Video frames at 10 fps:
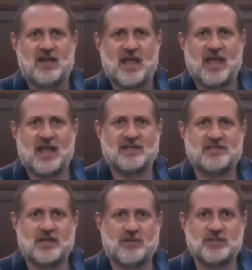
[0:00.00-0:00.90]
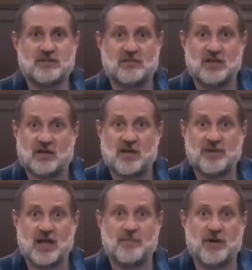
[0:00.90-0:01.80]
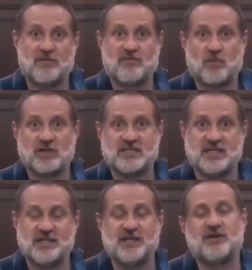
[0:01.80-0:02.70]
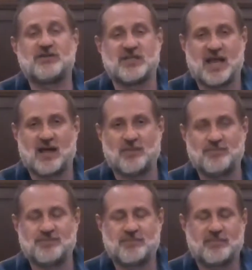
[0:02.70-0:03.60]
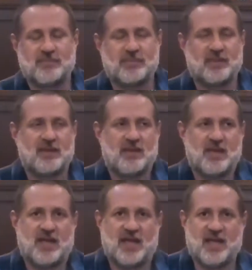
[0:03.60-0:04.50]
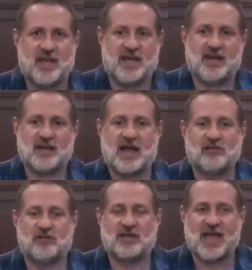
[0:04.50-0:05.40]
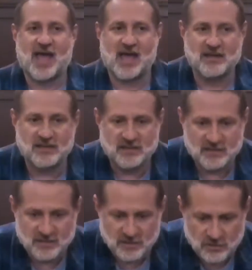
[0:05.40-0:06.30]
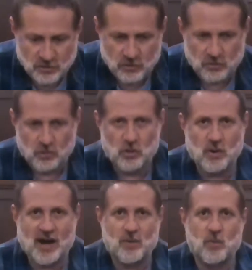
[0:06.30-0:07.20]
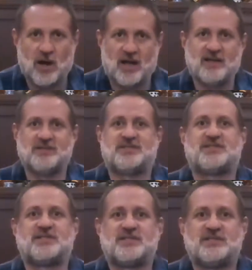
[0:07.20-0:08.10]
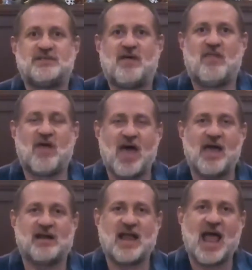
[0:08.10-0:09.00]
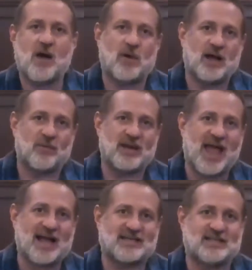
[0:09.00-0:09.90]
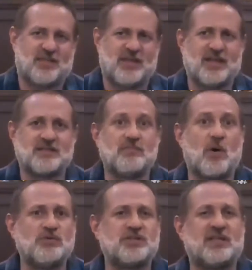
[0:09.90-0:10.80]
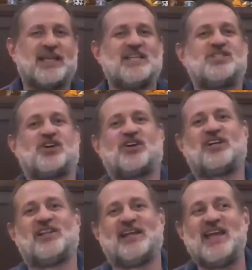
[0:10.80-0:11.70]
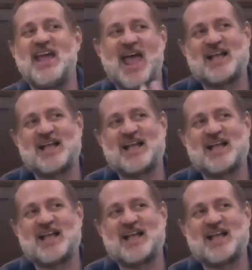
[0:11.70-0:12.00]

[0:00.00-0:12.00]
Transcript: And so it's, coming up on 14 years now. And I look at who I was then and how I reacted to things, mostly internally.